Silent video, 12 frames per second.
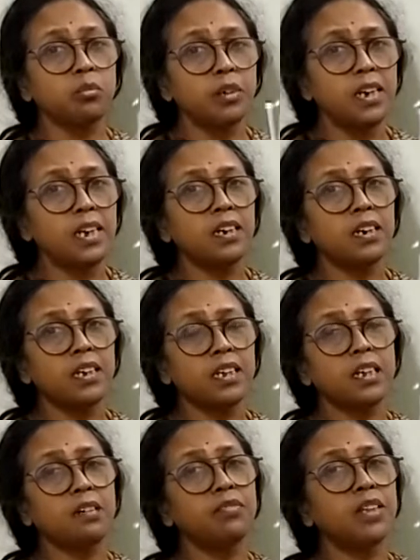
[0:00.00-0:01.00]
willingly
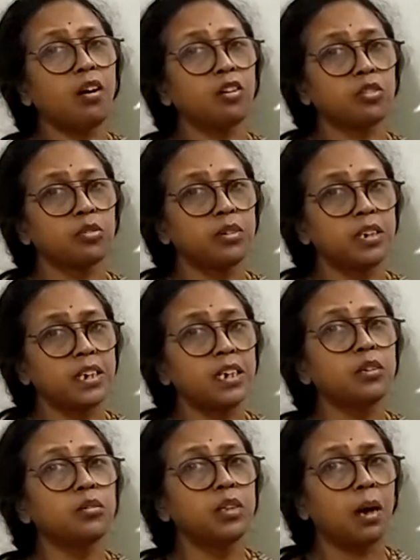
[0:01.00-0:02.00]
give the
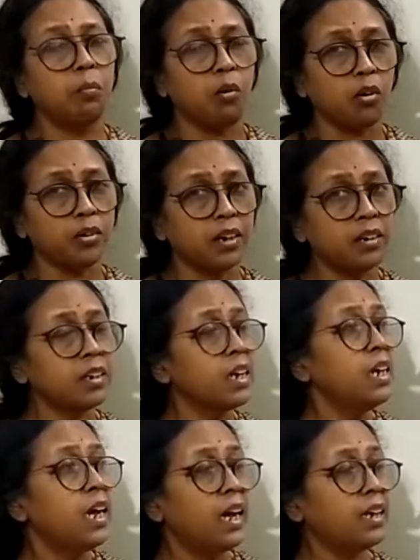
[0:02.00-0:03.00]
authority to the monarch,
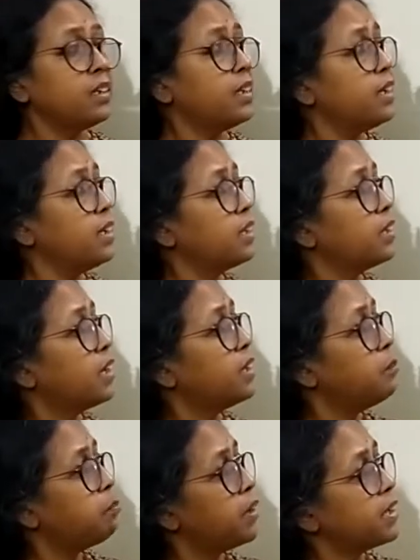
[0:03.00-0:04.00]
and he is the
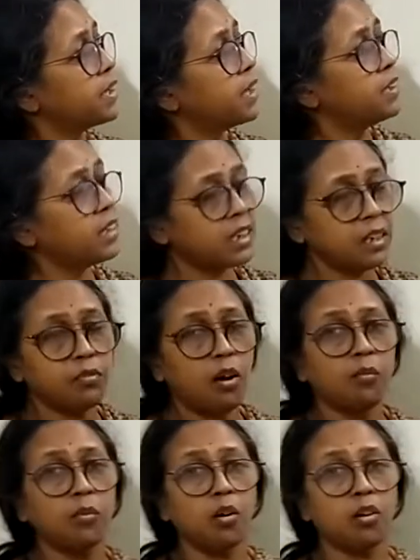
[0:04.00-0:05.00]
representative
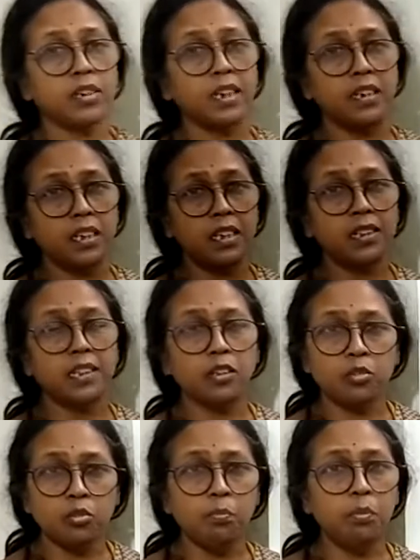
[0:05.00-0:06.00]
of God, and he is the
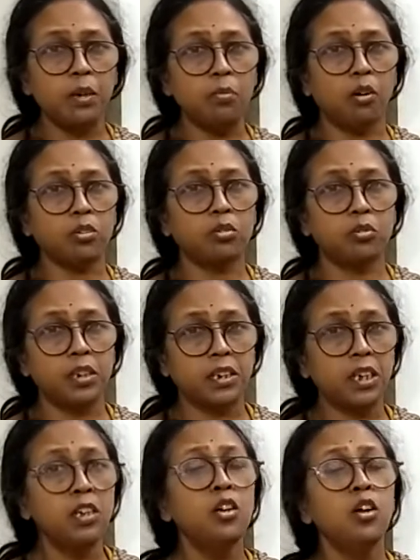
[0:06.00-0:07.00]
supreme
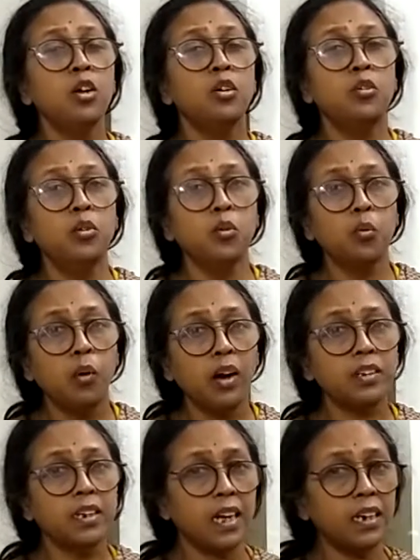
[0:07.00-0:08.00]
authority. No
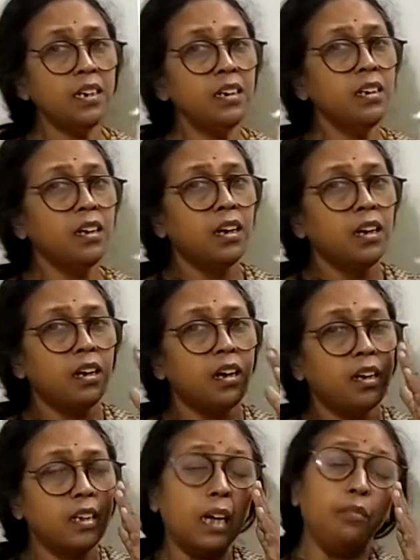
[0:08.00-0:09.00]
one can,
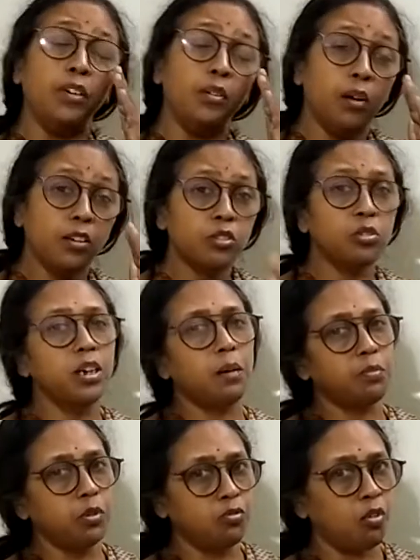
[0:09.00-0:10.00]
everyone should
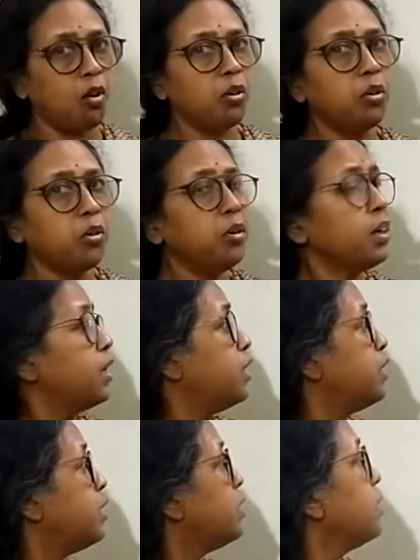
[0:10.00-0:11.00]
have to follow
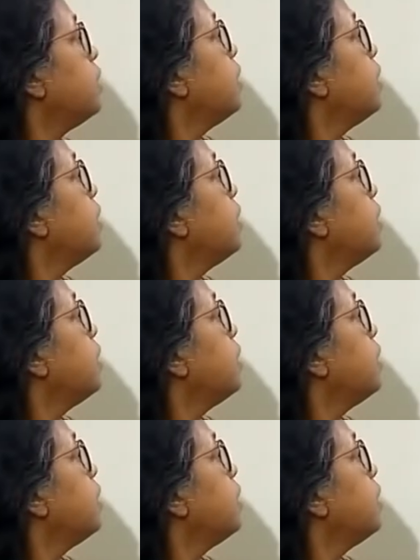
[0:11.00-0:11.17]
his